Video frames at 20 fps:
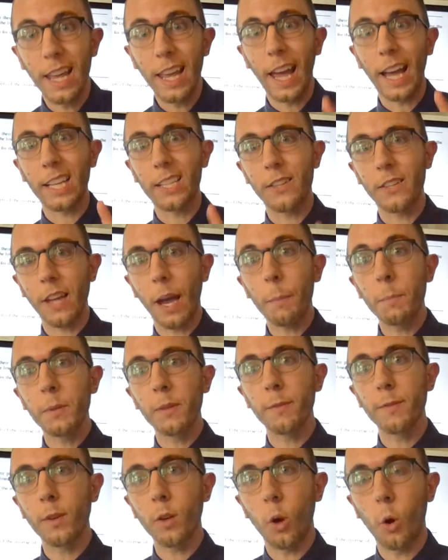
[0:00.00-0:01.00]

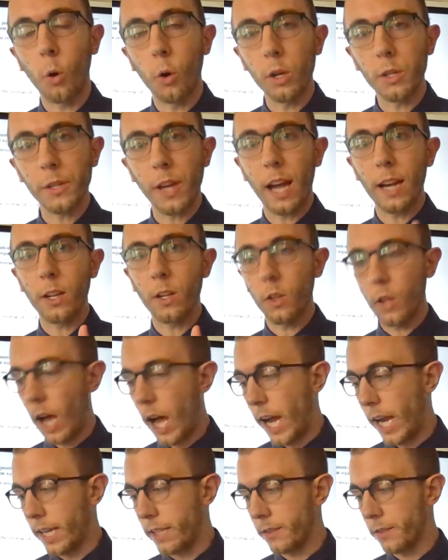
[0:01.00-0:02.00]
except for horizontal
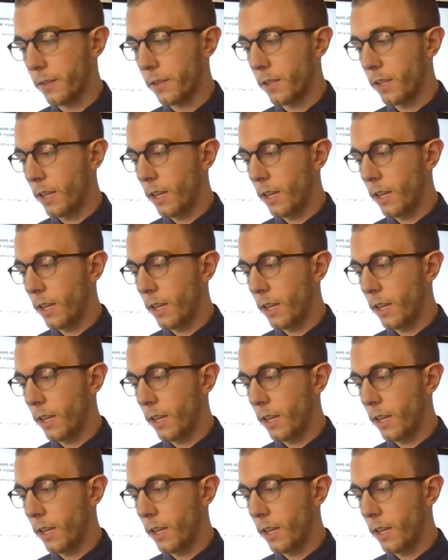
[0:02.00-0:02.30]
lines.